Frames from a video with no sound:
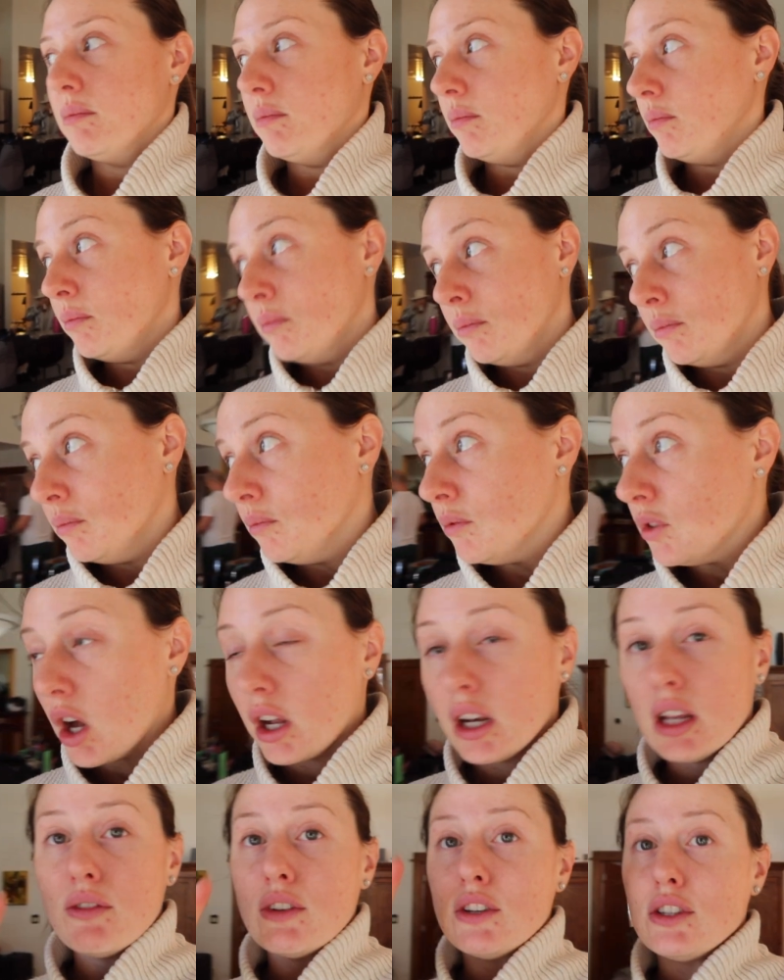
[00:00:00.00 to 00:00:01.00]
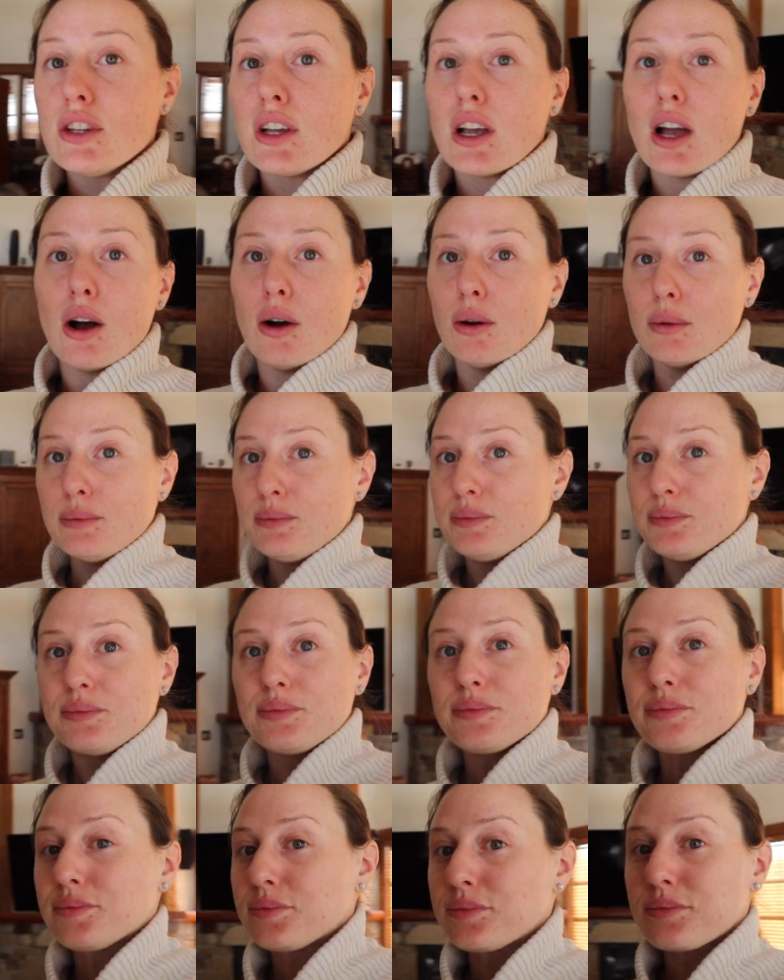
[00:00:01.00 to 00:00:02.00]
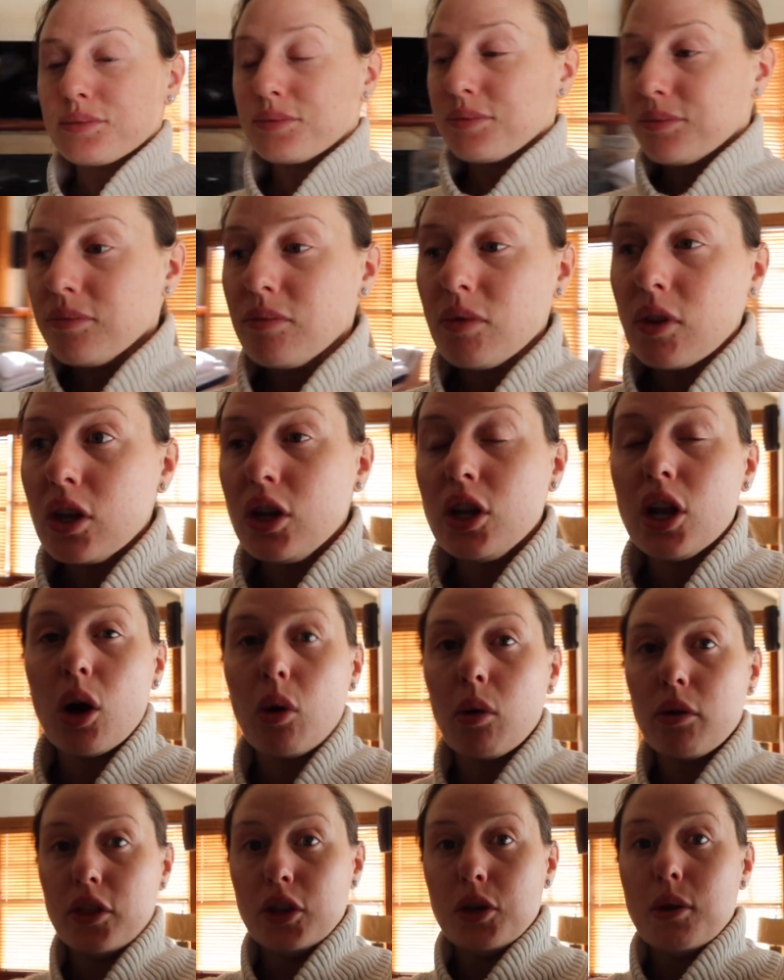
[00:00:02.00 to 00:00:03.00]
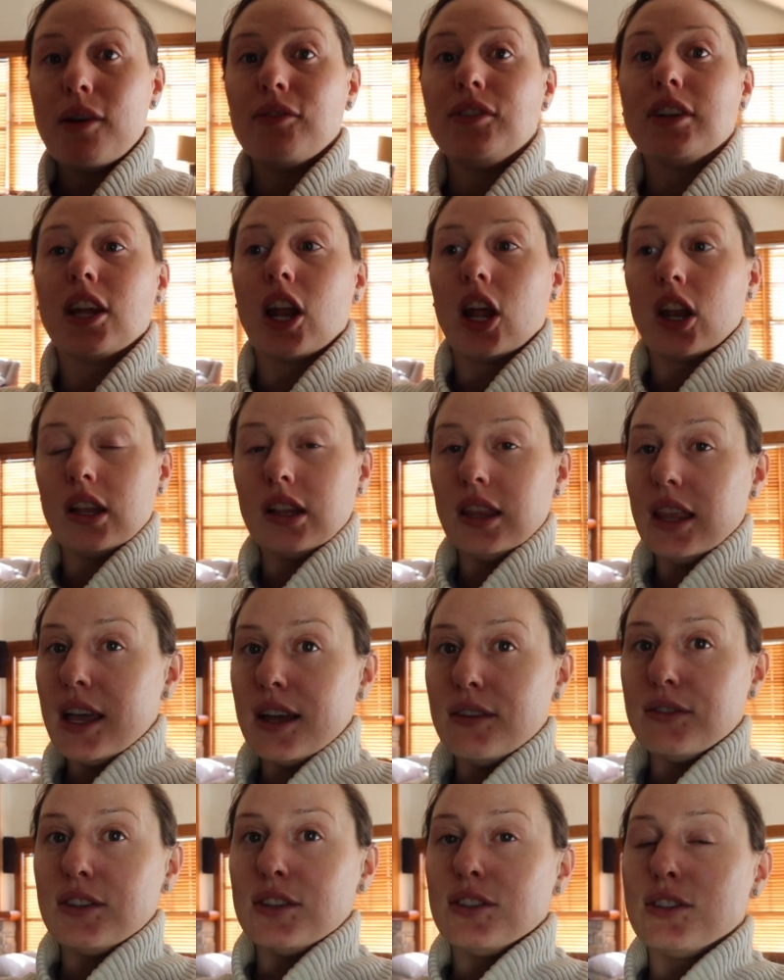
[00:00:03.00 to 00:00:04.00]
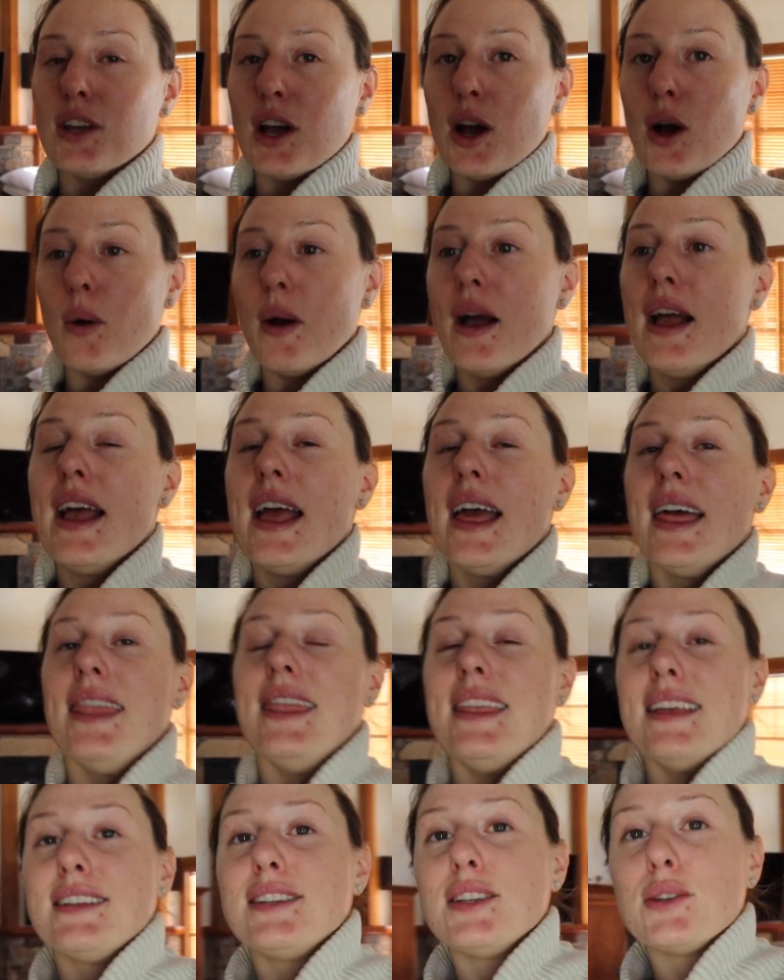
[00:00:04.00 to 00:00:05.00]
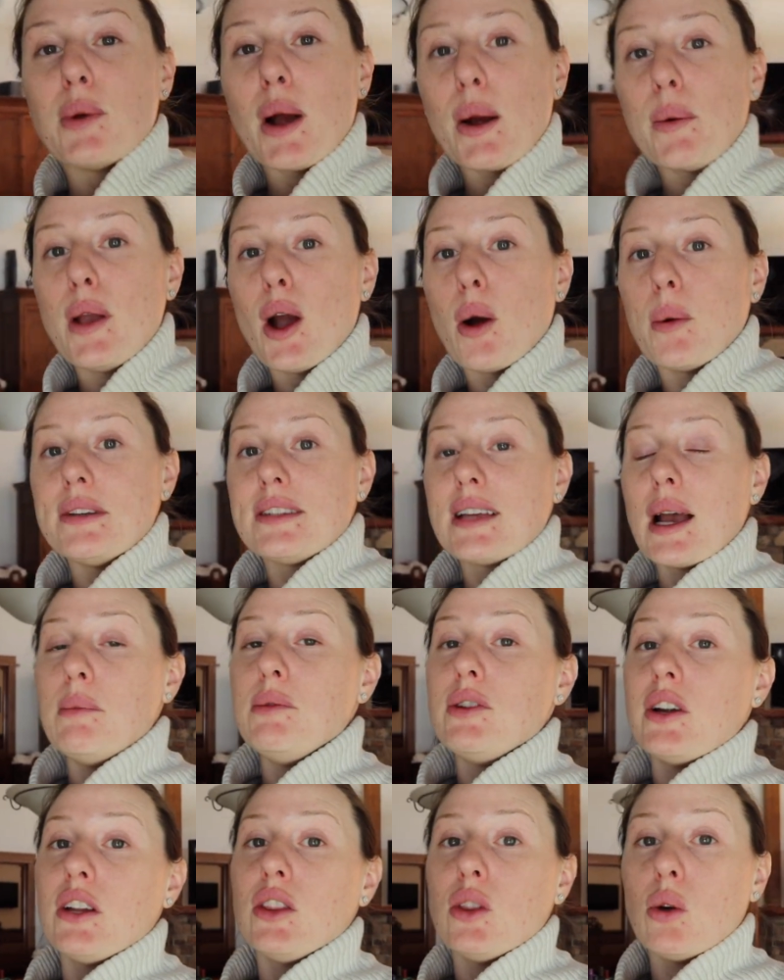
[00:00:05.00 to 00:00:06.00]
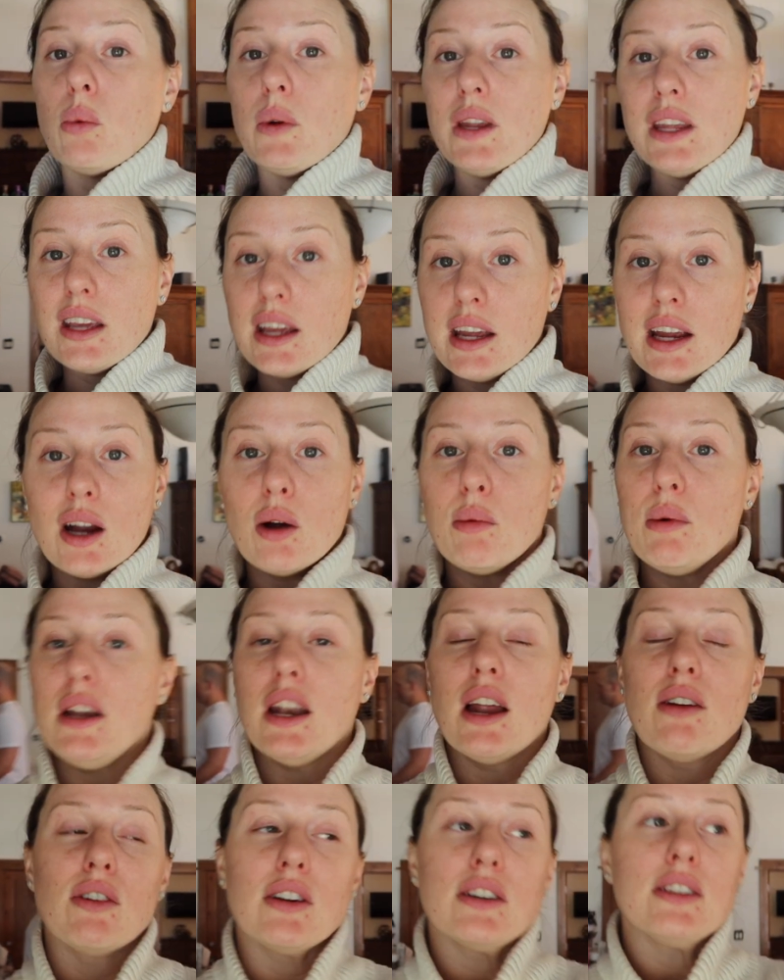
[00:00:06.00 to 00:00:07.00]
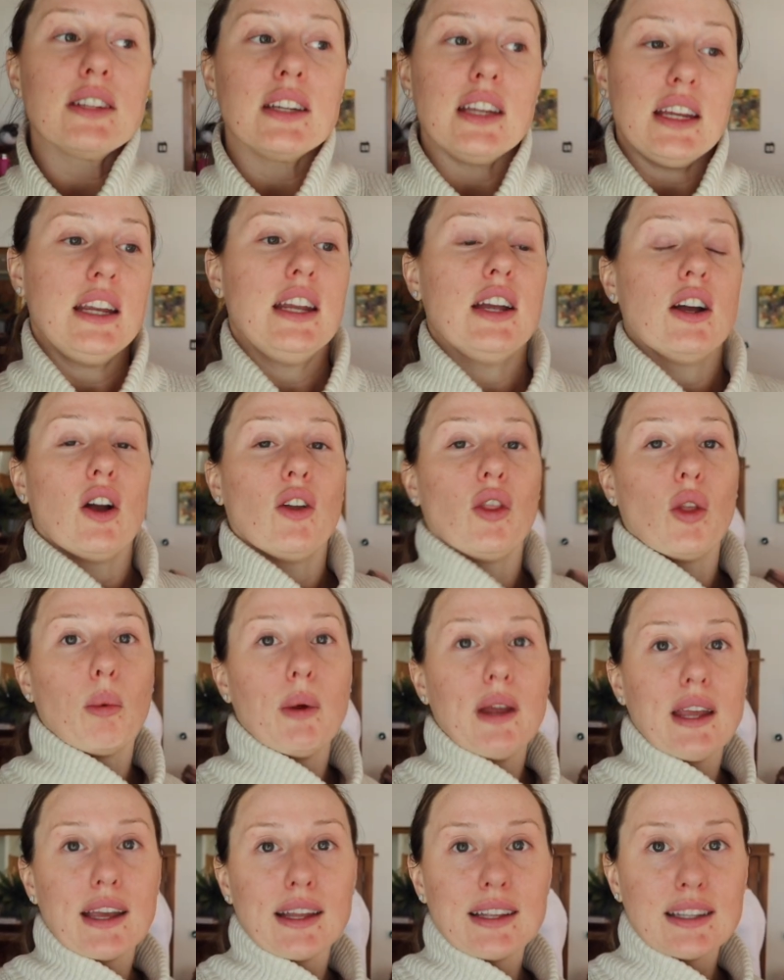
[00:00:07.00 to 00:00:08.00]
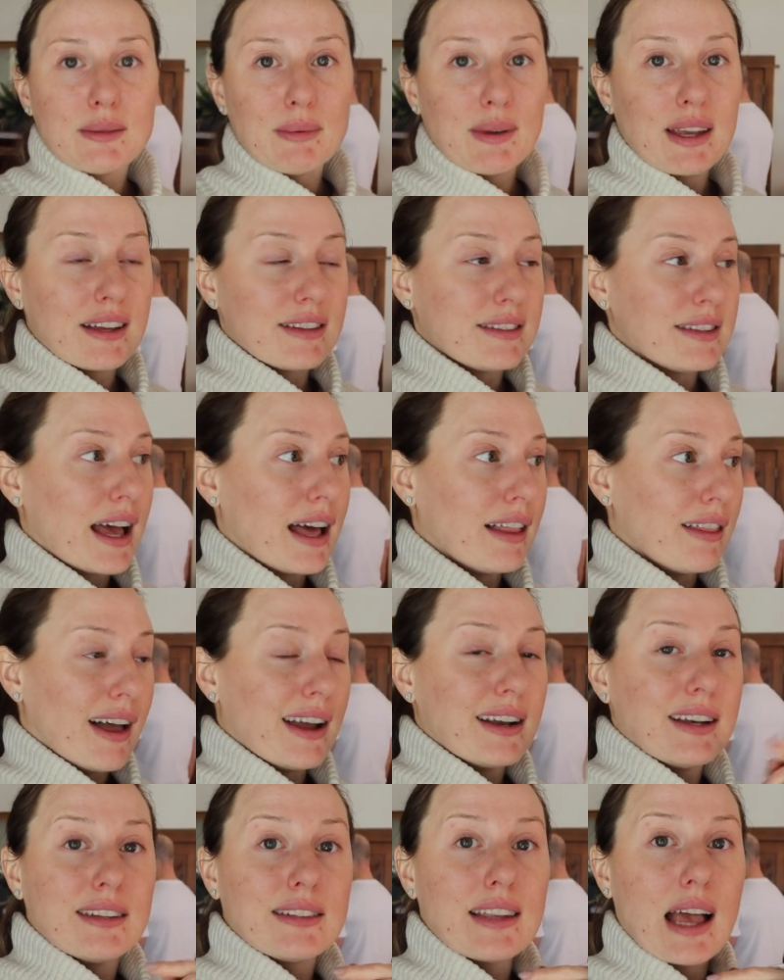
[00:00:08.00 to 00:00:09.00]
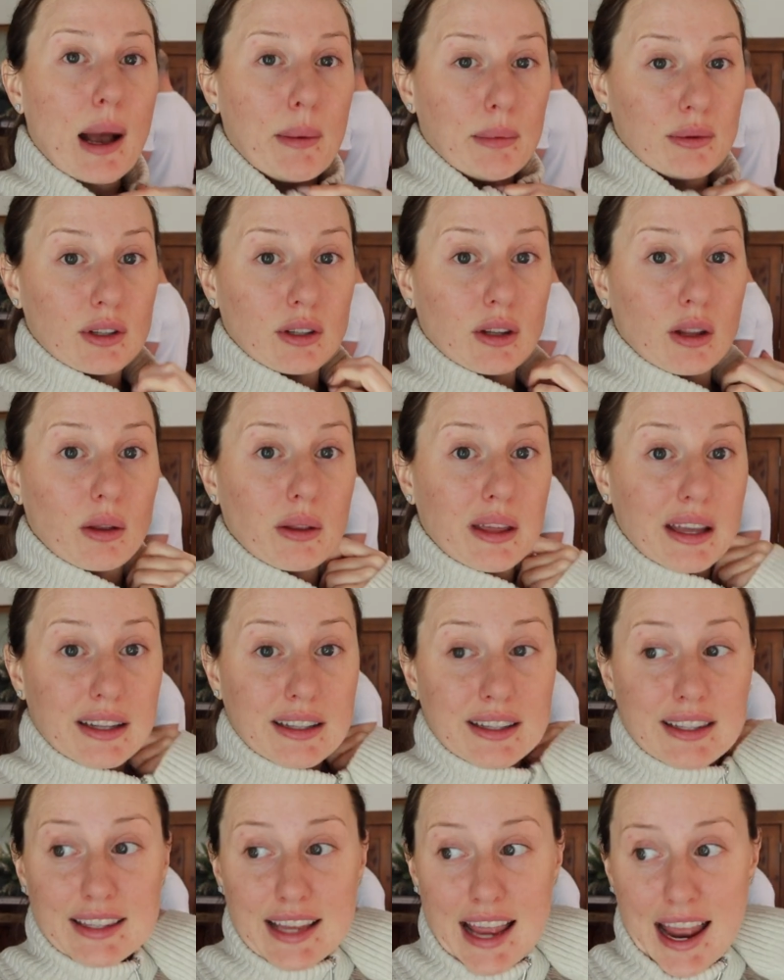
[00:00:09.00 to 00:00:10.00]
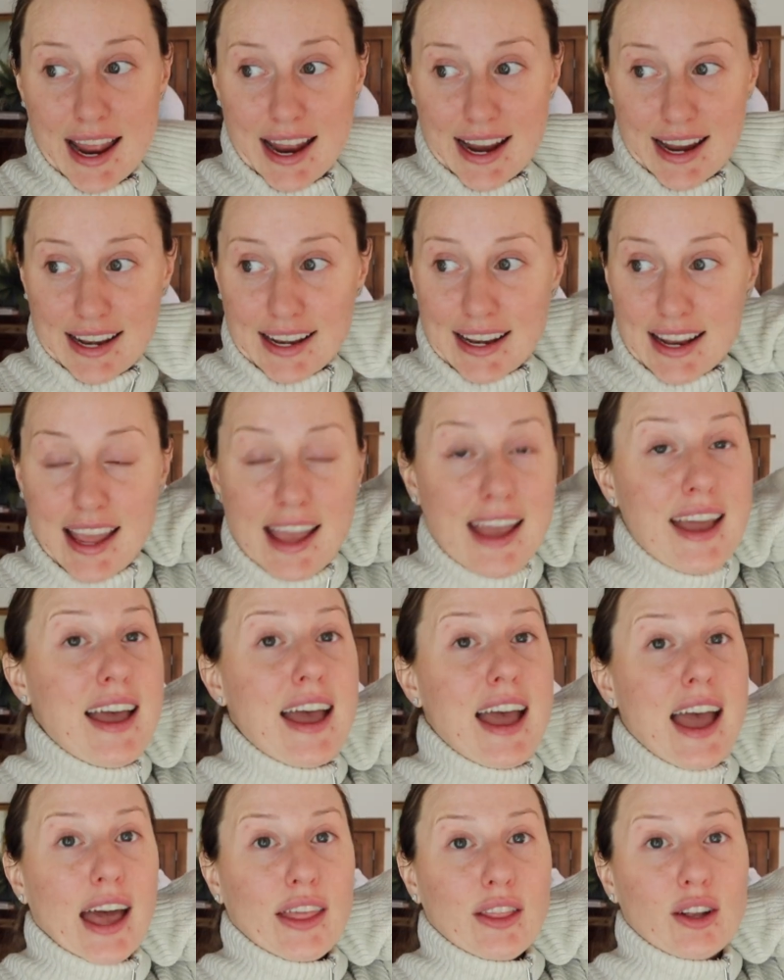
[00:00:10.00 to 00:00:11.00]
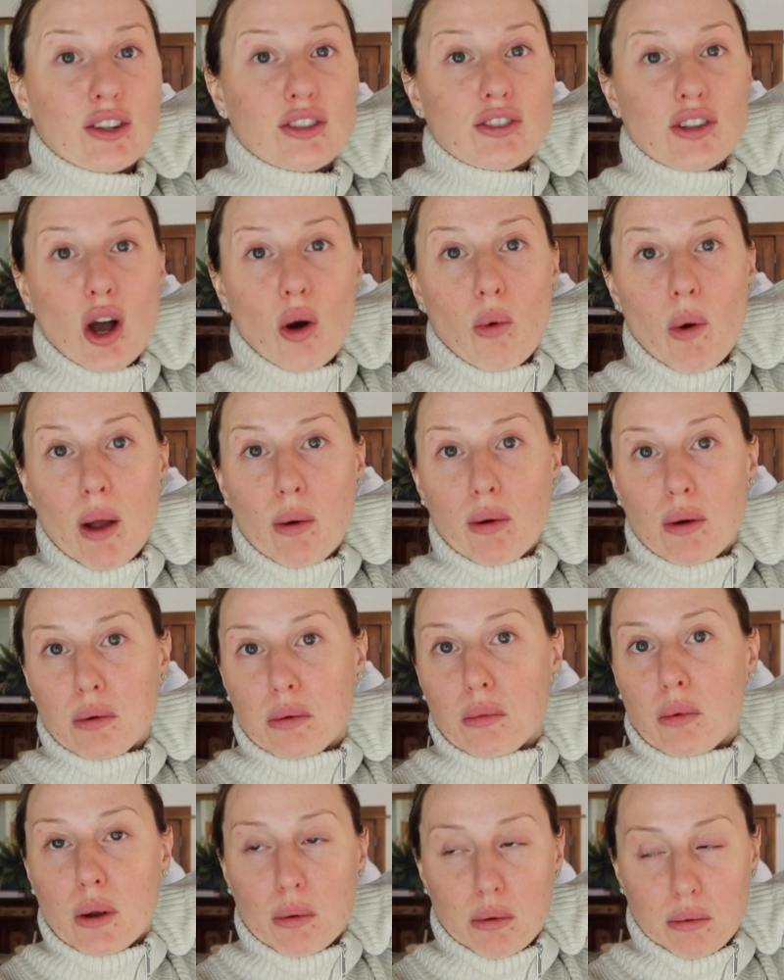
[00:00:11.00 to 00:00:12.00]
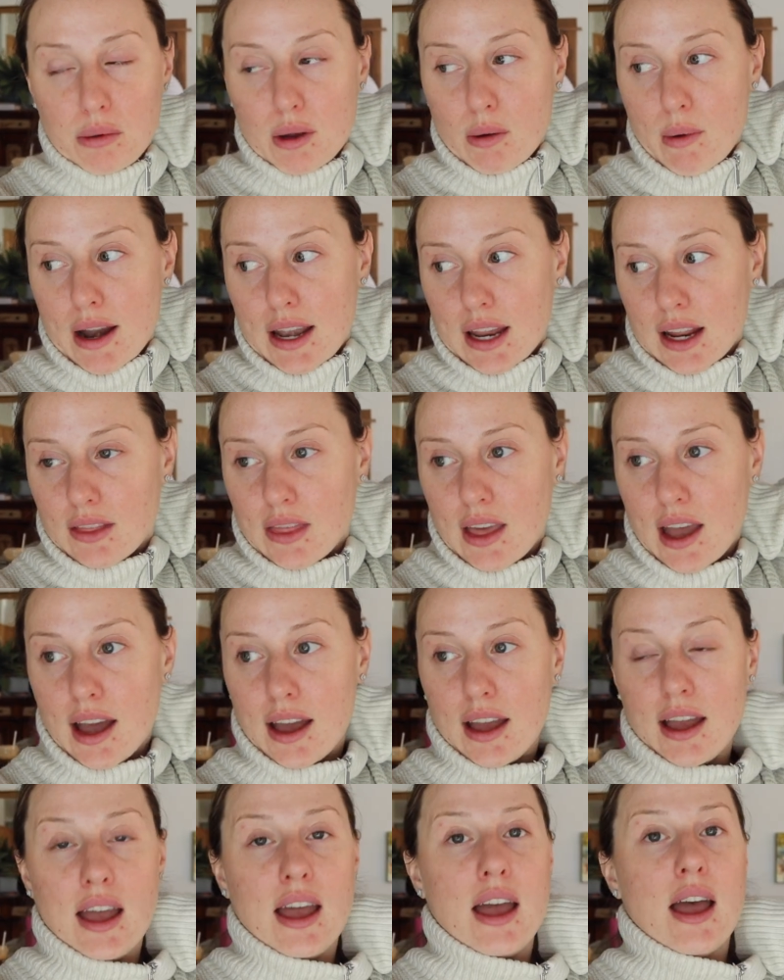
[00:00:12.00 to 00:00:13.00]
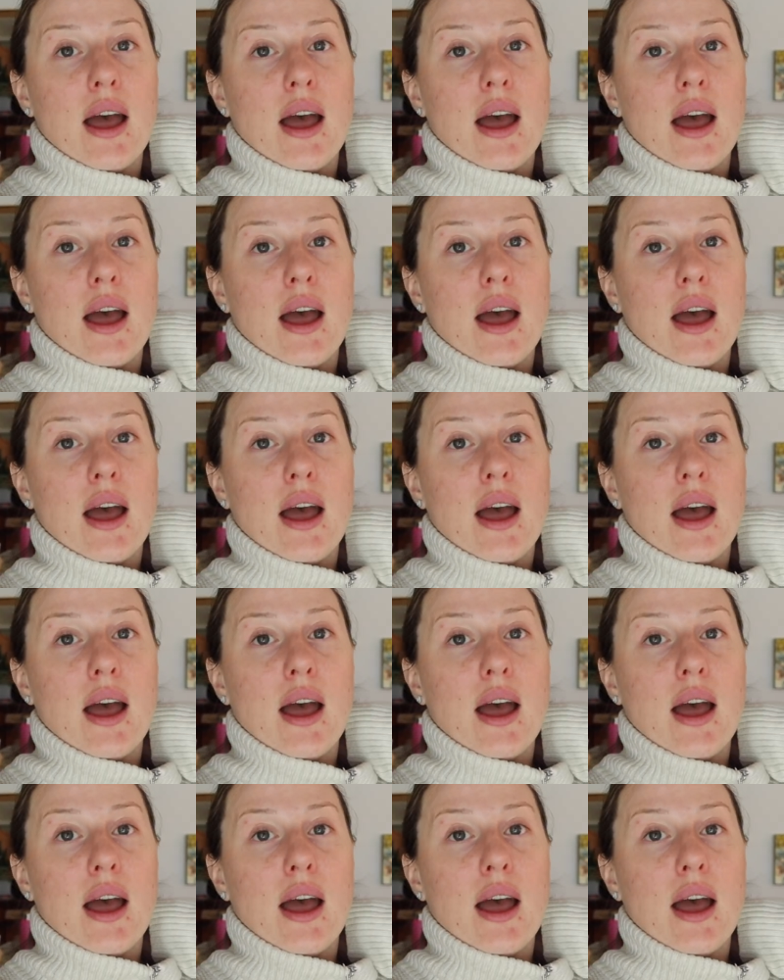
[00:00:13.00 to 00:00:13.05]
Not even to go, you know, then you have to get on the lift. So this is why we always come during the week here and we never ski here on the weekends, because that line is absolutely insane and there's no way we would be waiting in that.